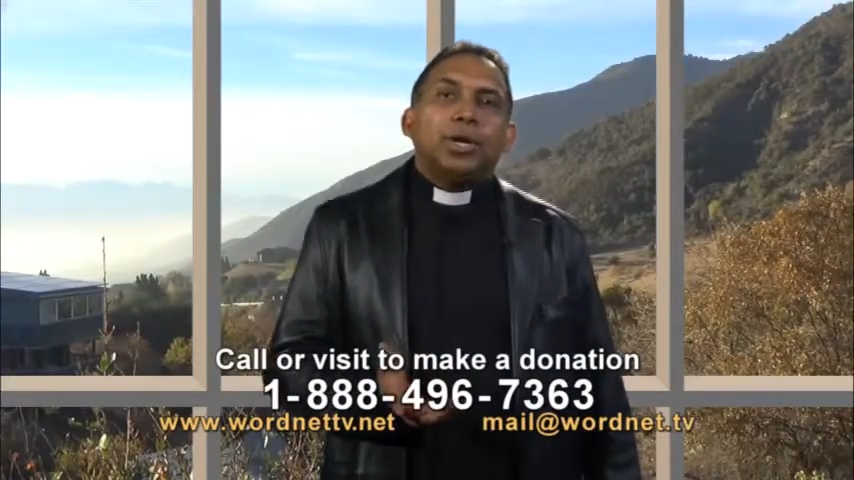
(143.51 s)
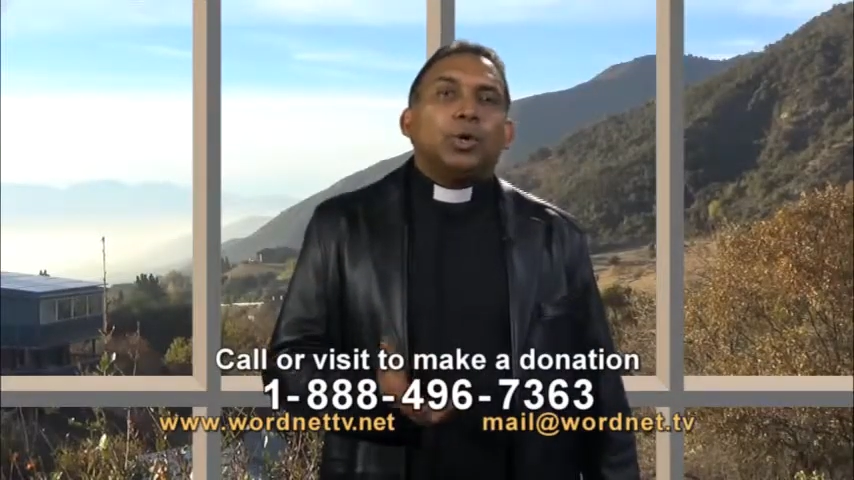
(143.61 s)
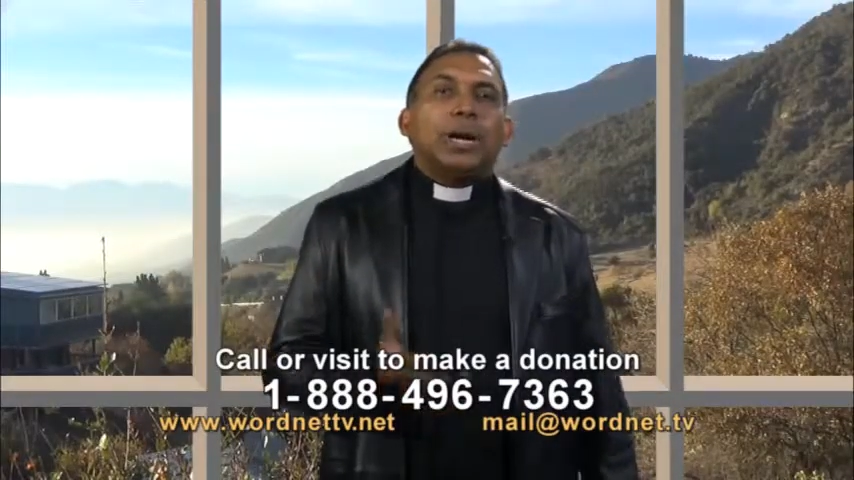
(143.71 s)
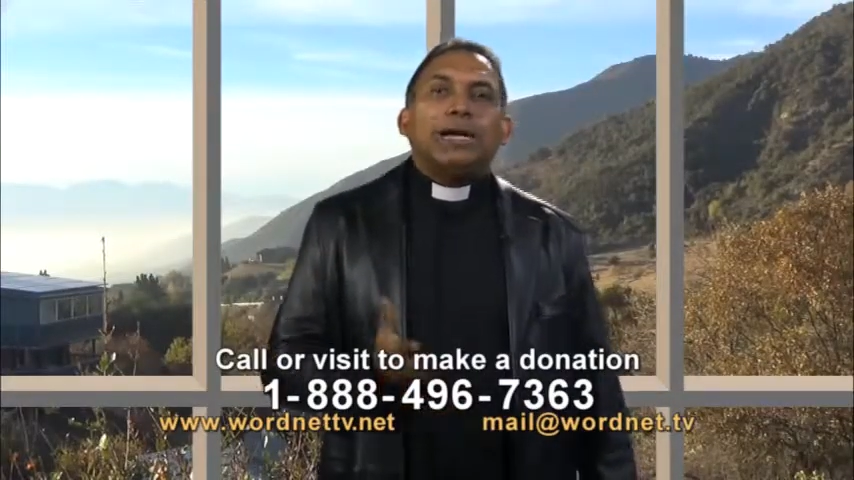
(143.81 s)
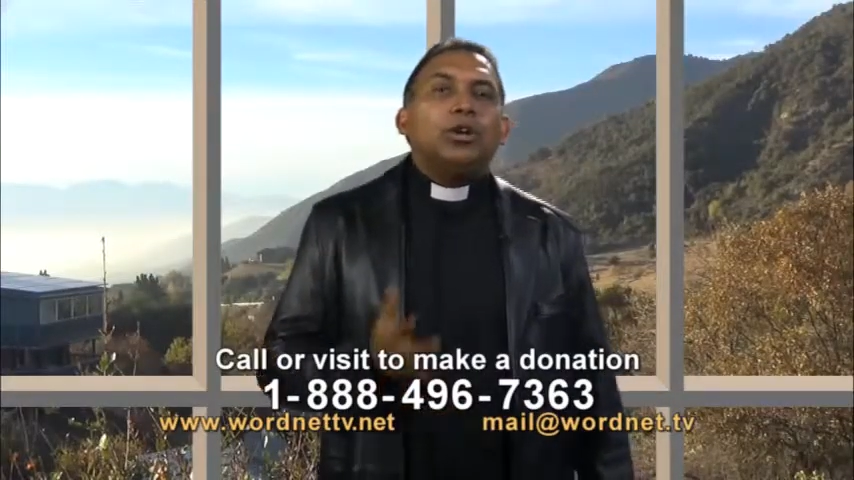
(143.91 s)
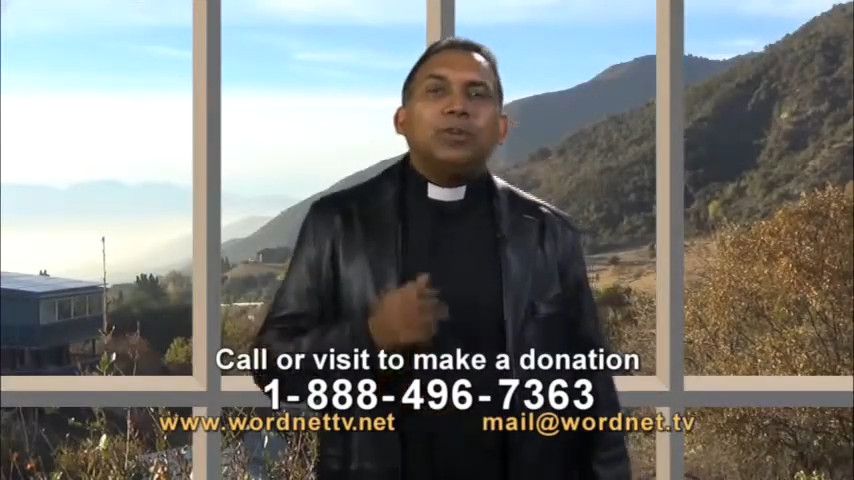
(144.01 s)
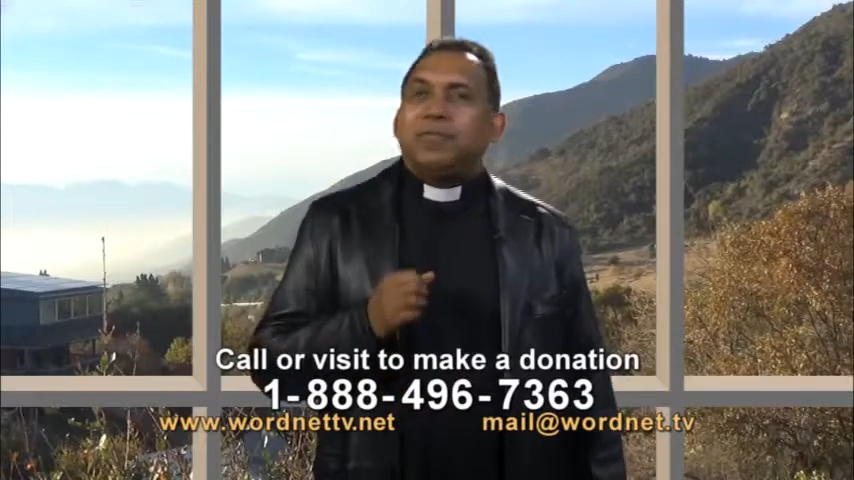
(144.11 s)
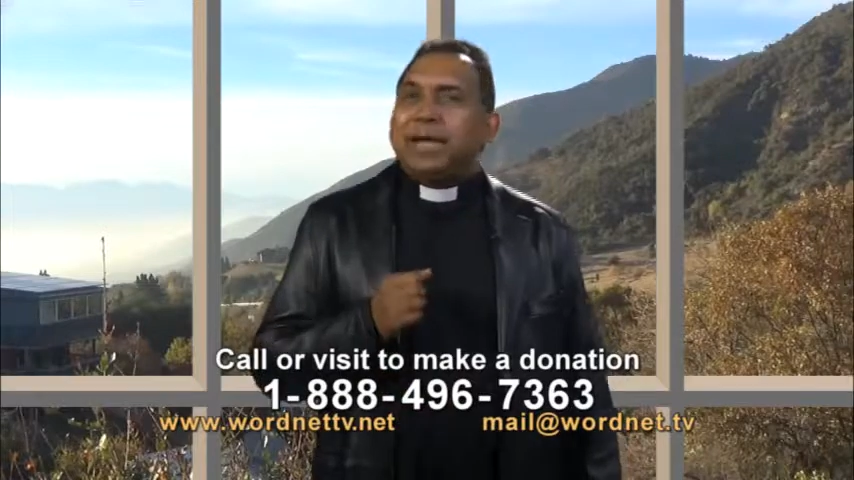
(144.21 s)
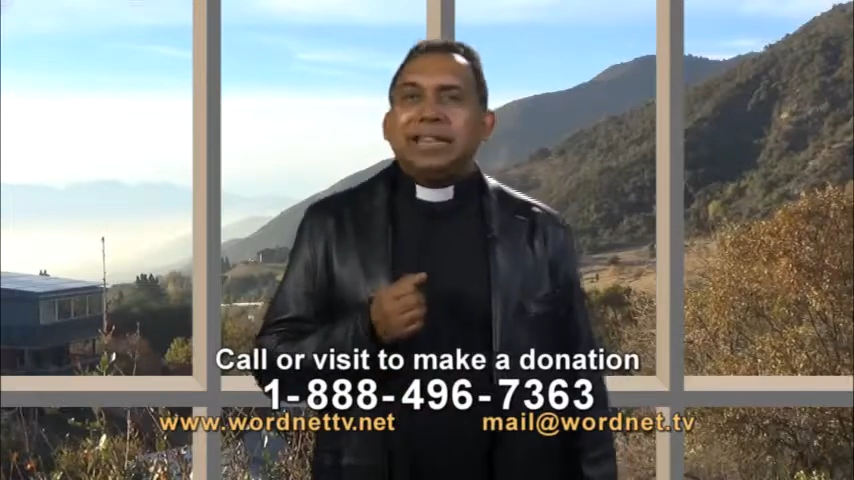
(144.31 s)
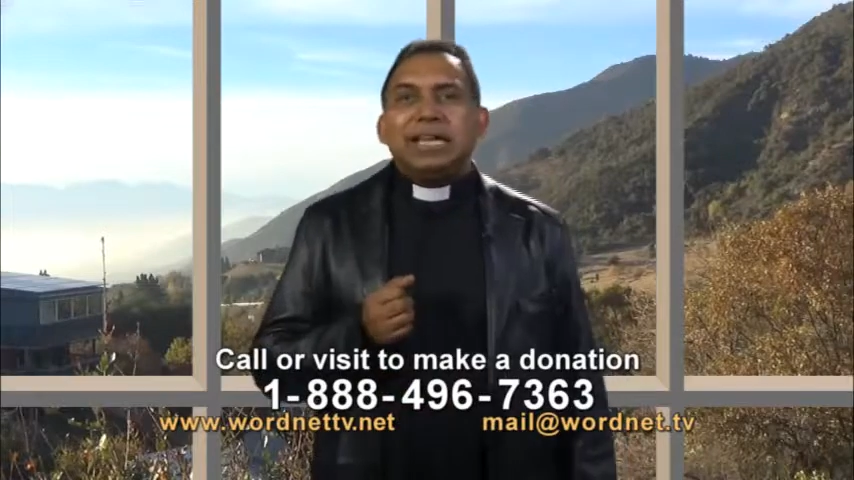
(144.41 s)
who had no
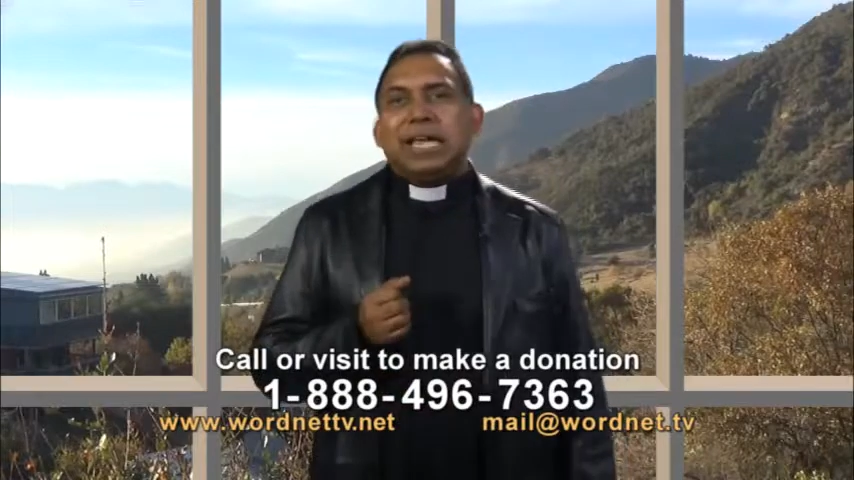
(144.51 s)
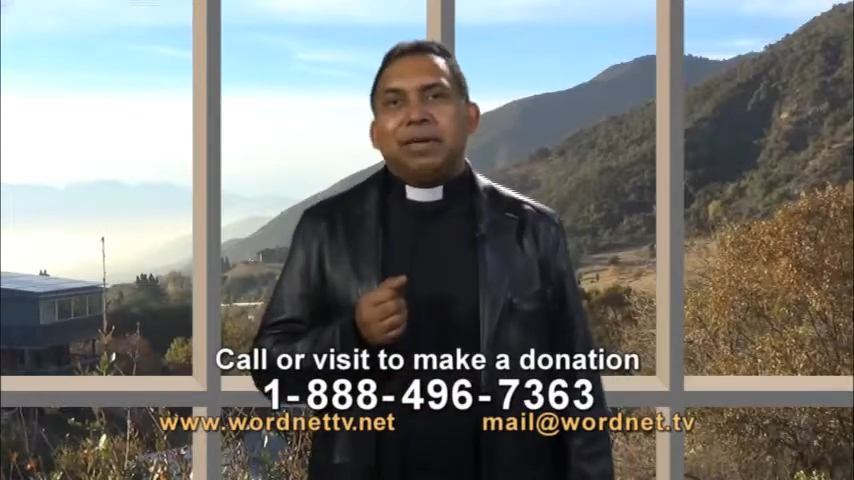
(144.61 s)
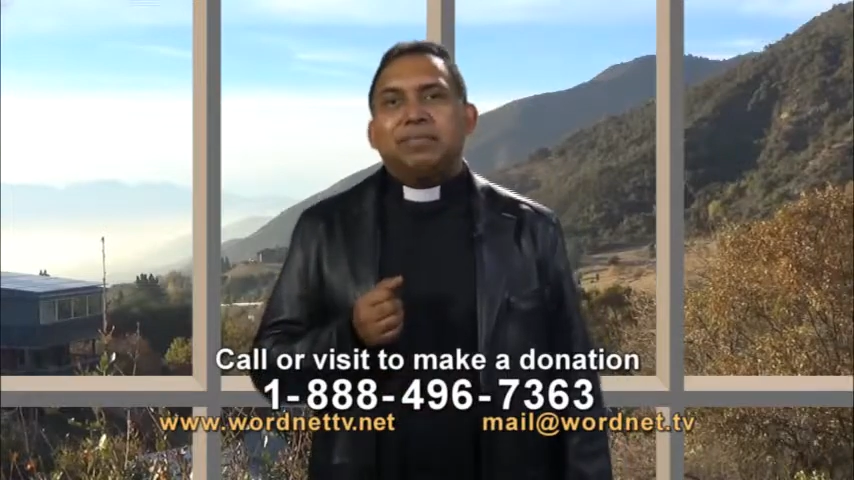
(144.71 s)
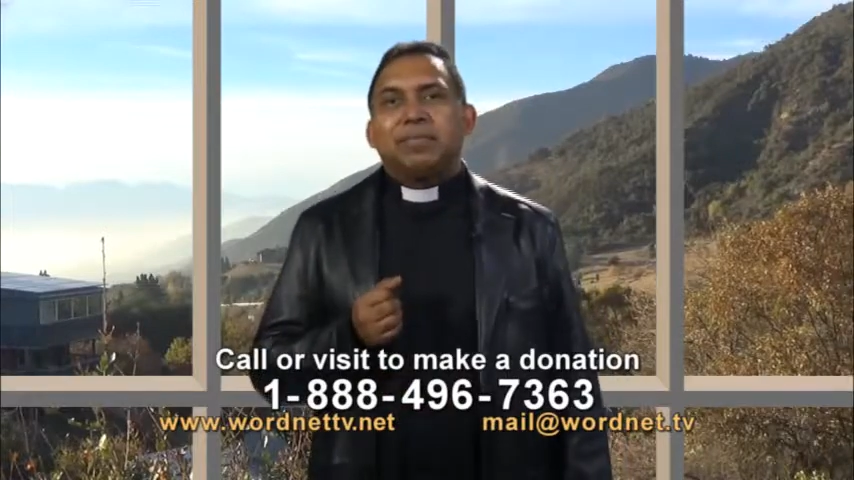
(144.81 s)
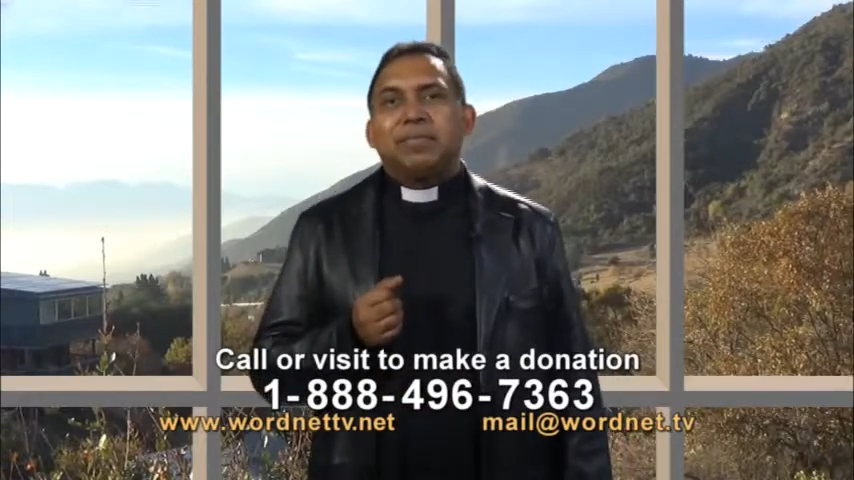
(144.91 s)
faith in him.